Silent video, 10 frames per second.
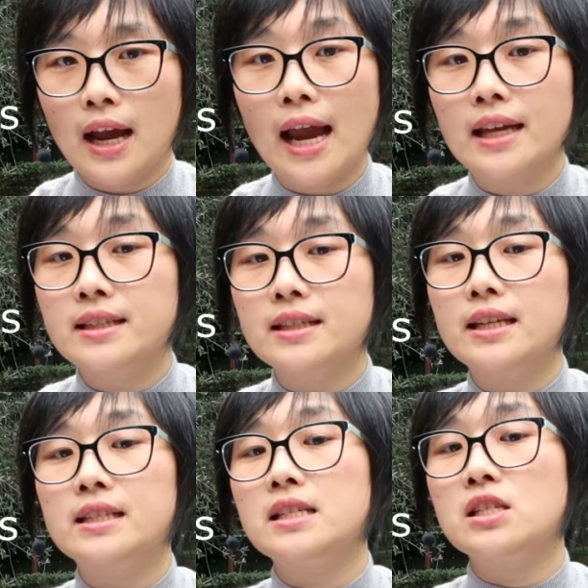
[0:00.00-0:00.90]
and
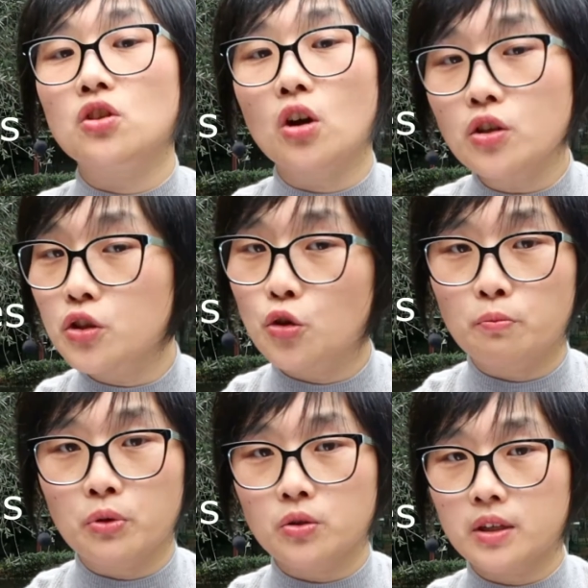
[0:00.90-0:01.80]
it is not a
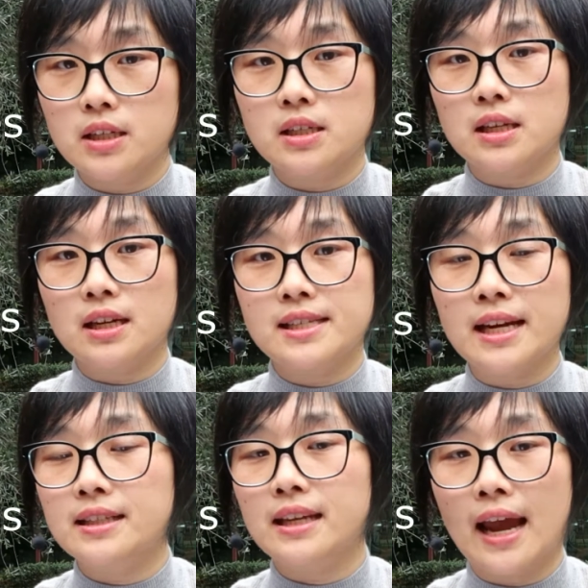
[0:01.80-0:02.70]
new build, it's a
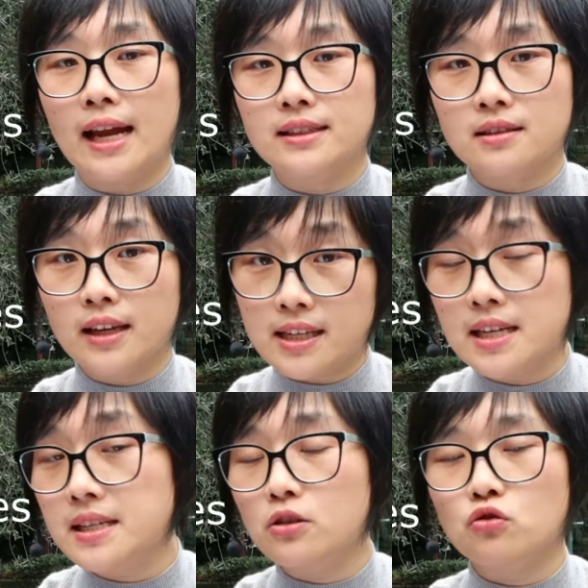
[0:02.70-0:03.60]
second-hand
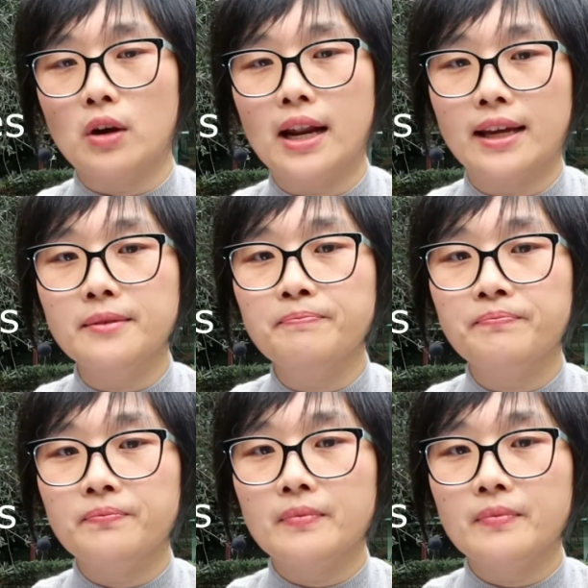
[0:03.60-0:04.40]
existing dwelling,